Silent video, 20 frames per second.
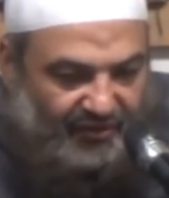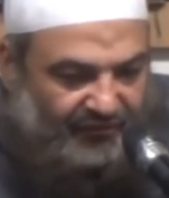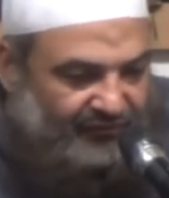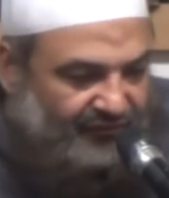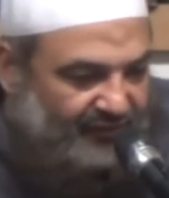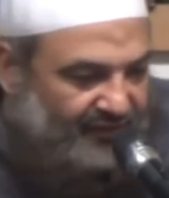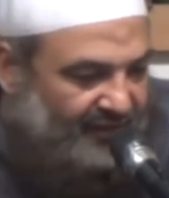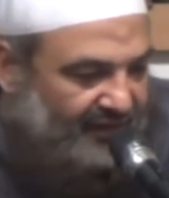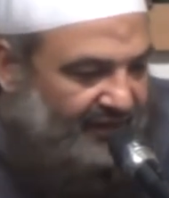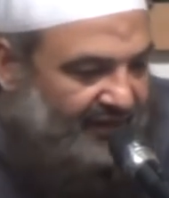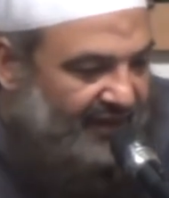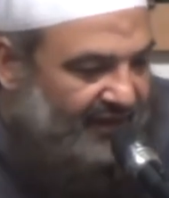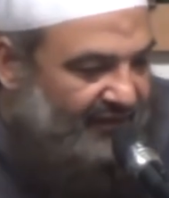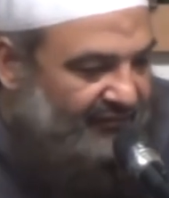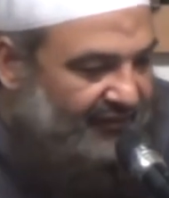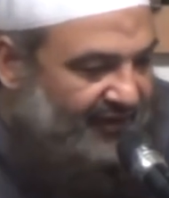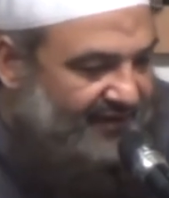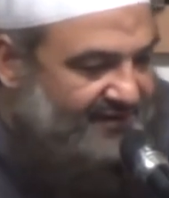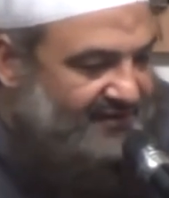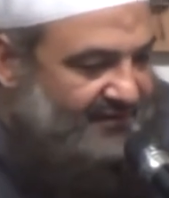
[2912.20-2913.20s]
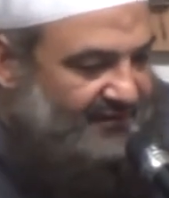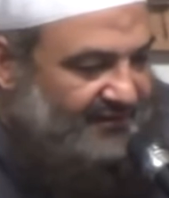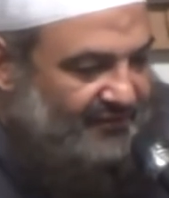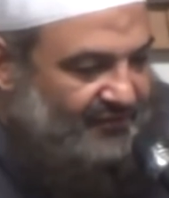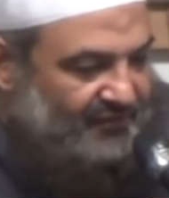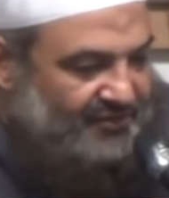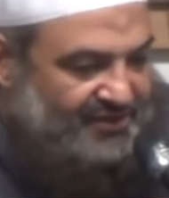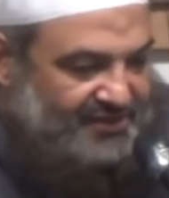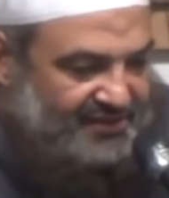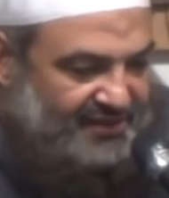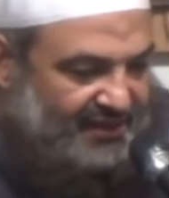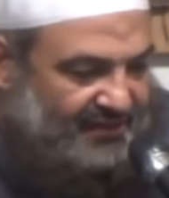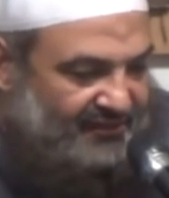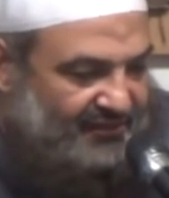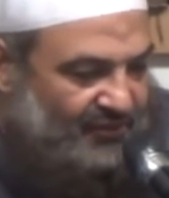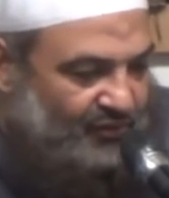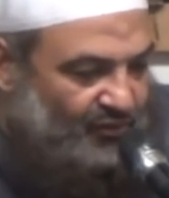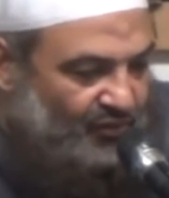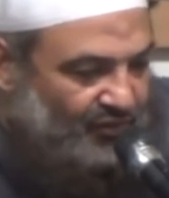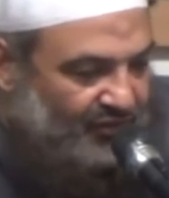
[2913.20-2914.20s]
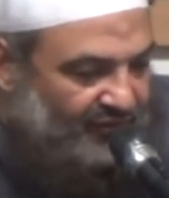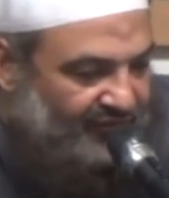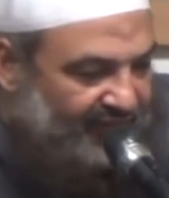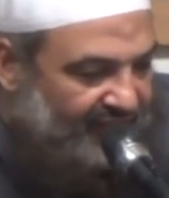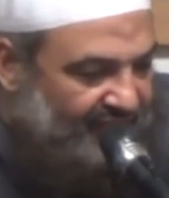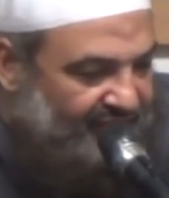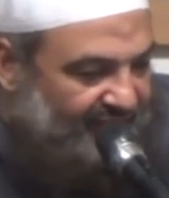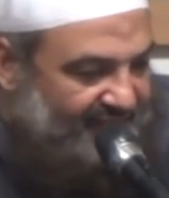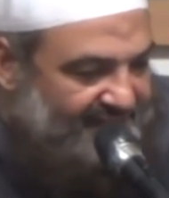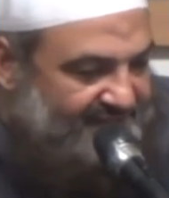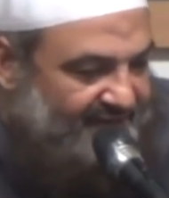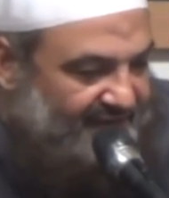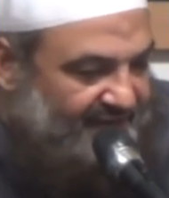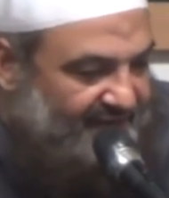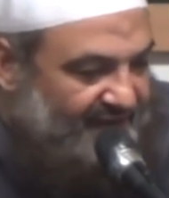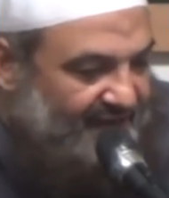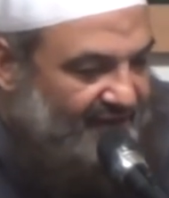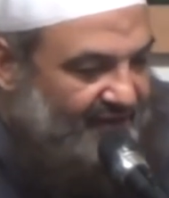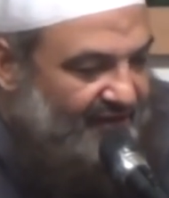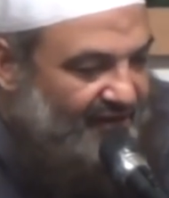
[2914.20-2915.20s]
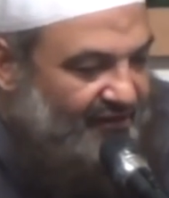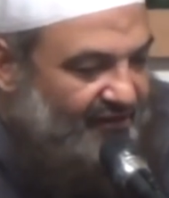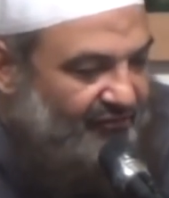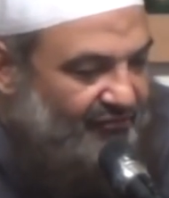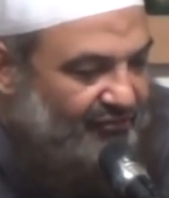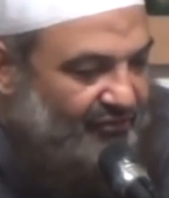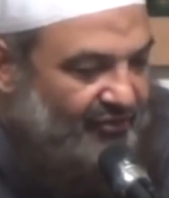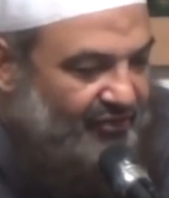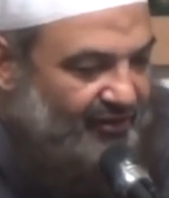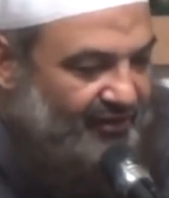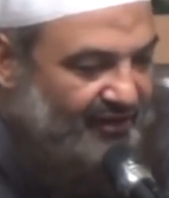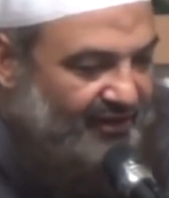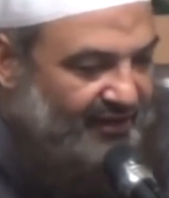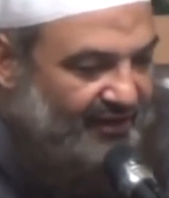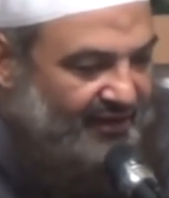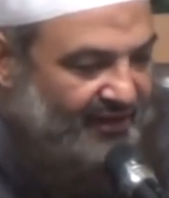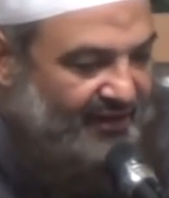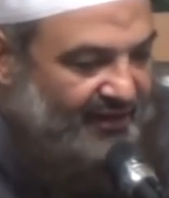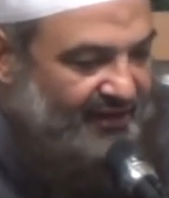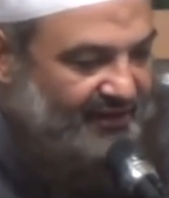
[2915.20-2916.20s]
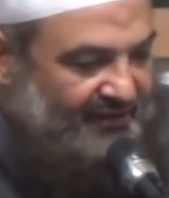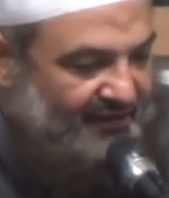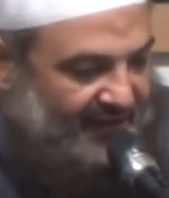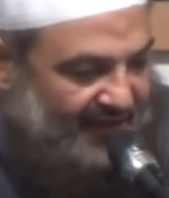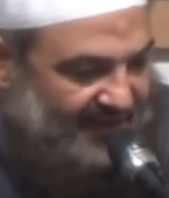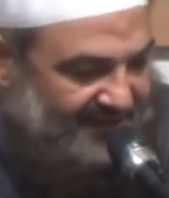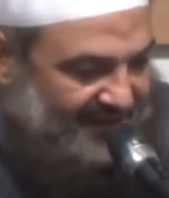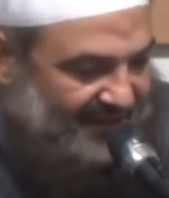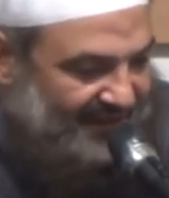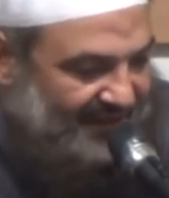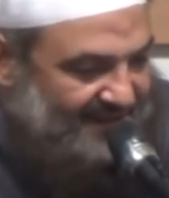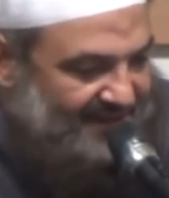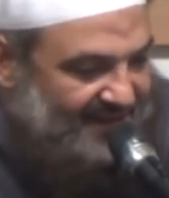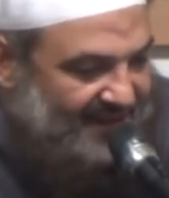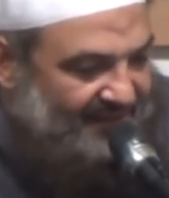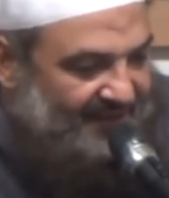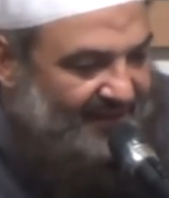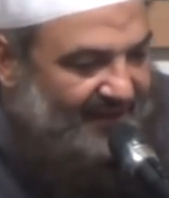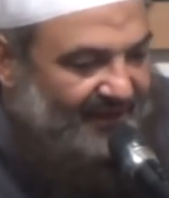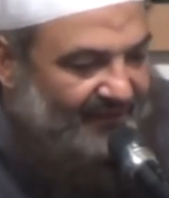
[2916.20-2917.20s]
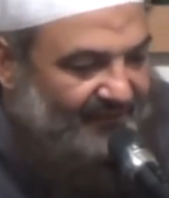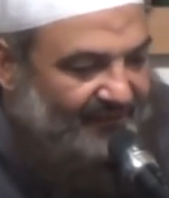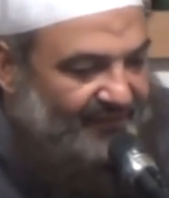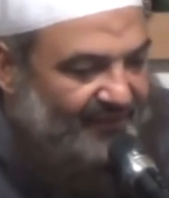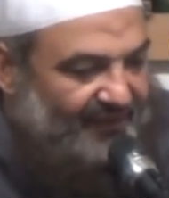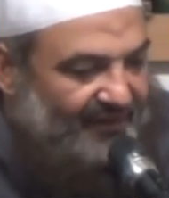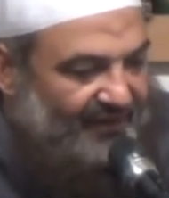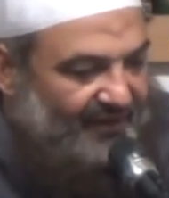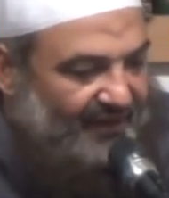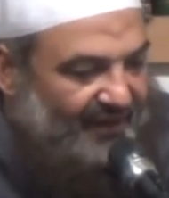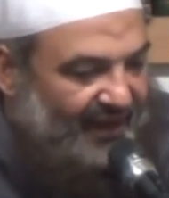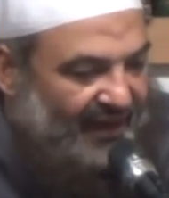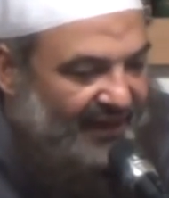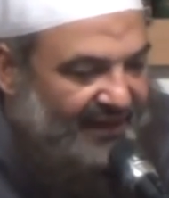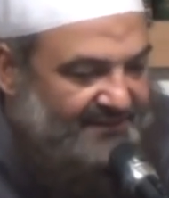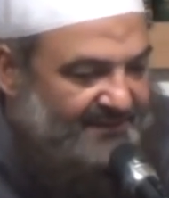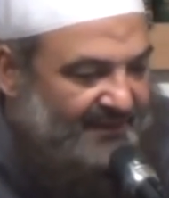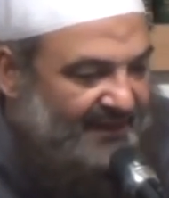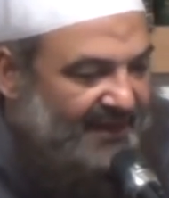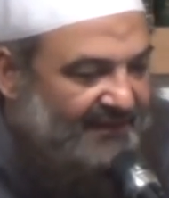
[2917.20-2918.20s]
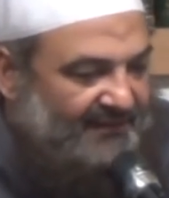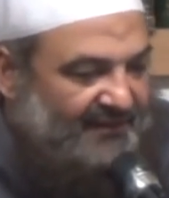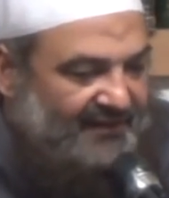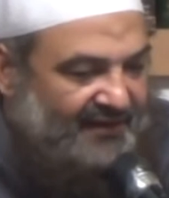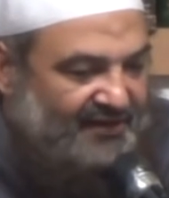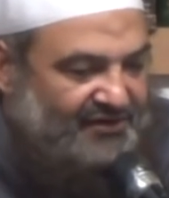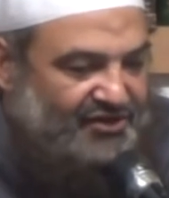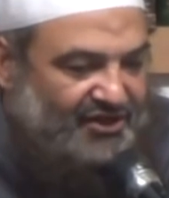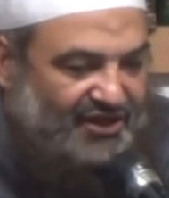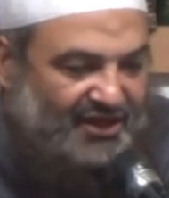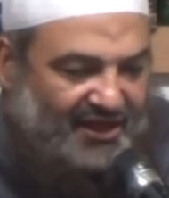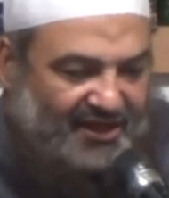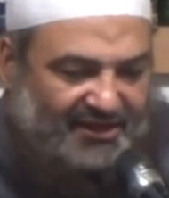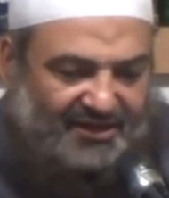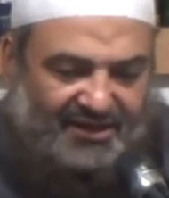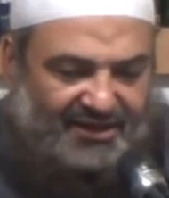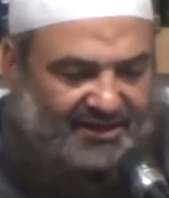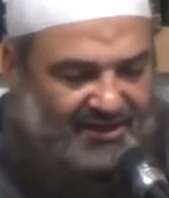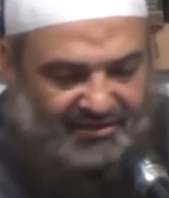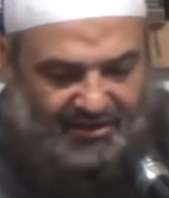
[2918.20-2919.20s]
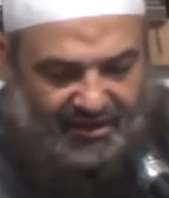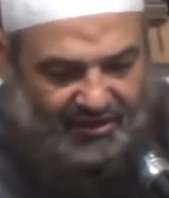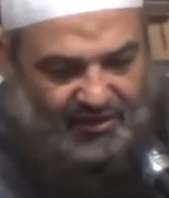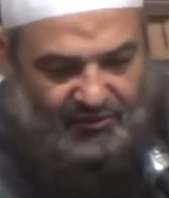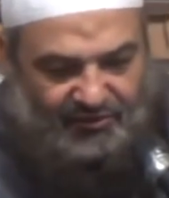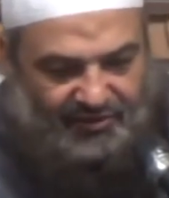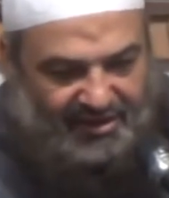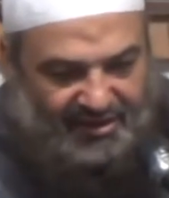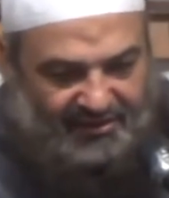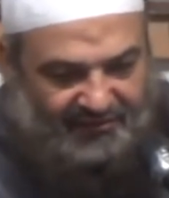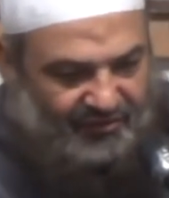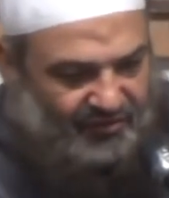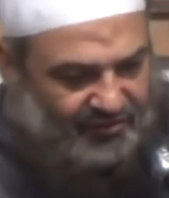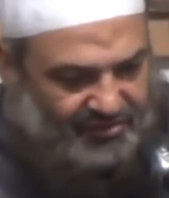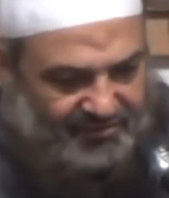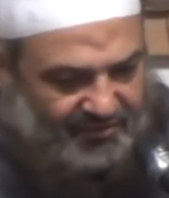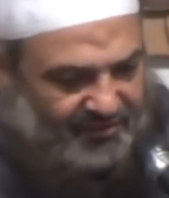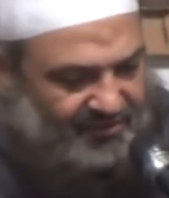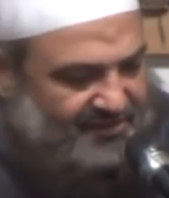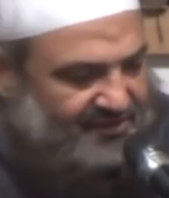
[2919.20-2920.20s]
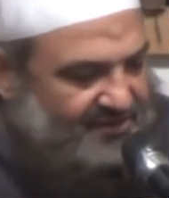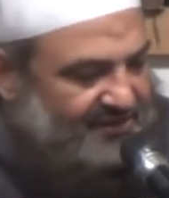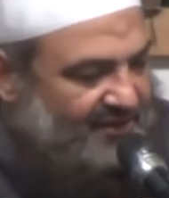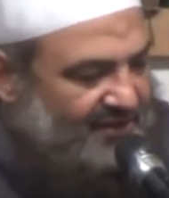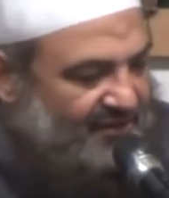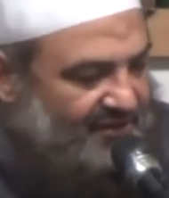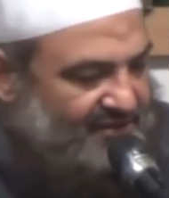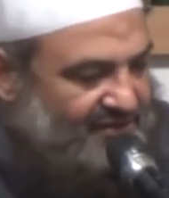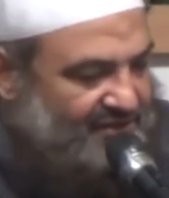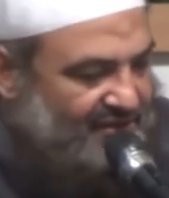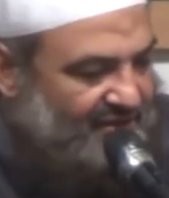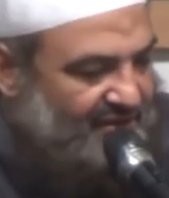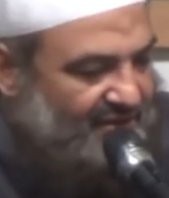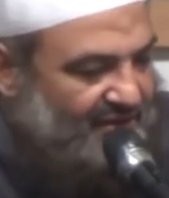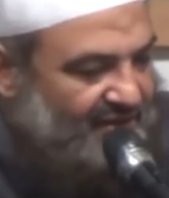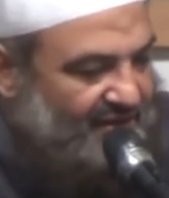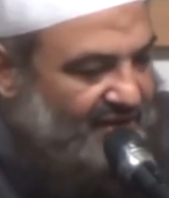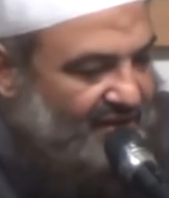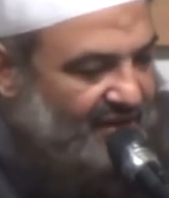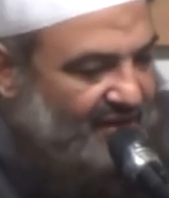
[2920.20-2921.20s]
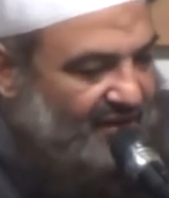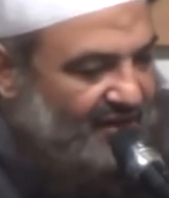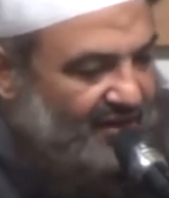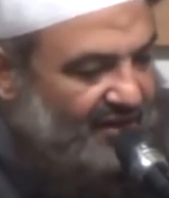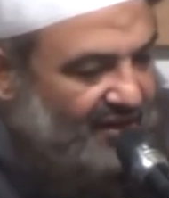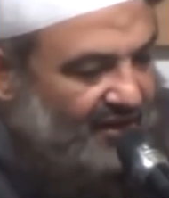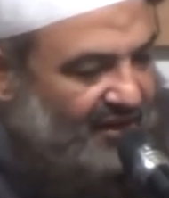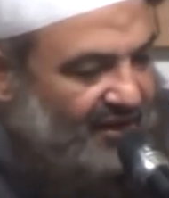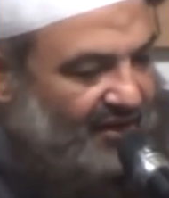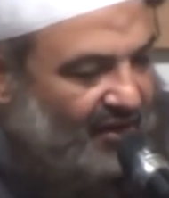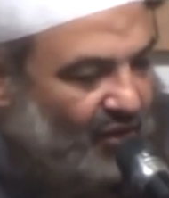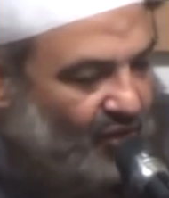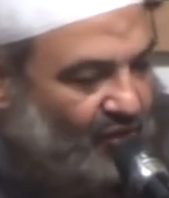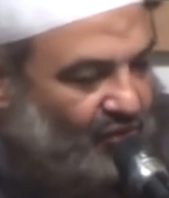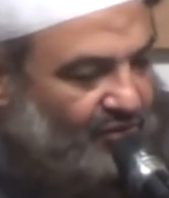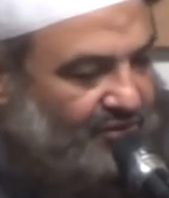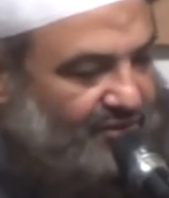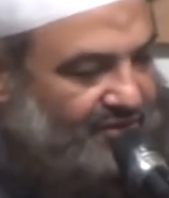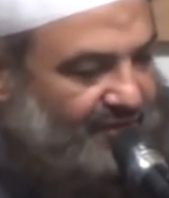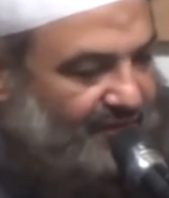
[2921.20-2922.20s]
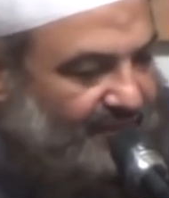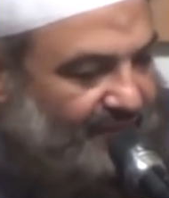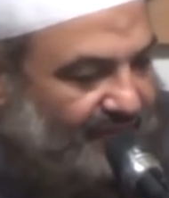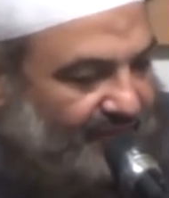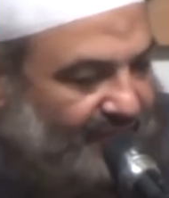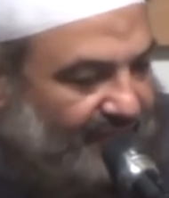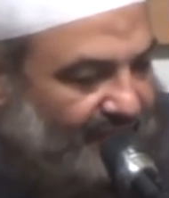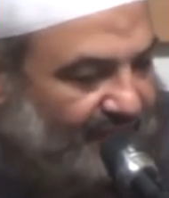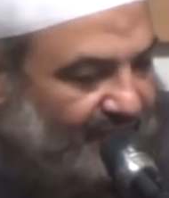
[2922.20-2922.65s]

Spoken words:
of King Faisal, which is the reward of King Faisal for Dirasat al-Islamiyya. And he's been given that Shaykh, and he did not go there, of course, because he was old.